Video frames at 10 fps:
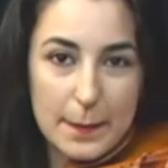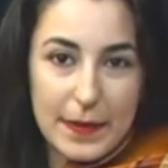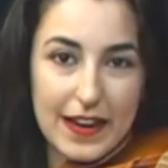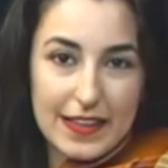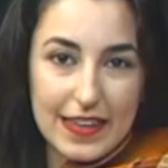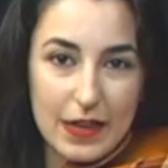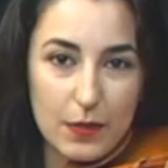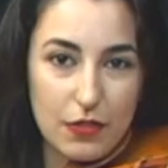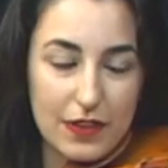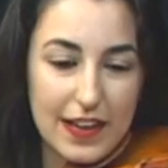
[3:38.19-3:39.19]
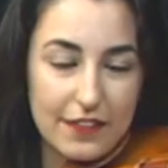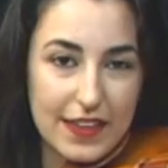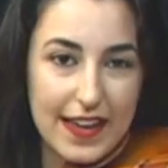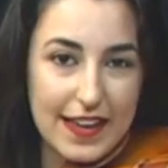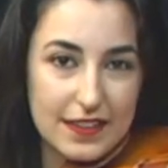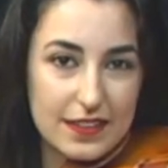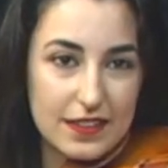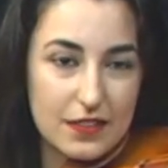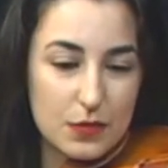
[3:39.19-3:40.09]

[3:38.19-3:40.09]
plucking with your left hand,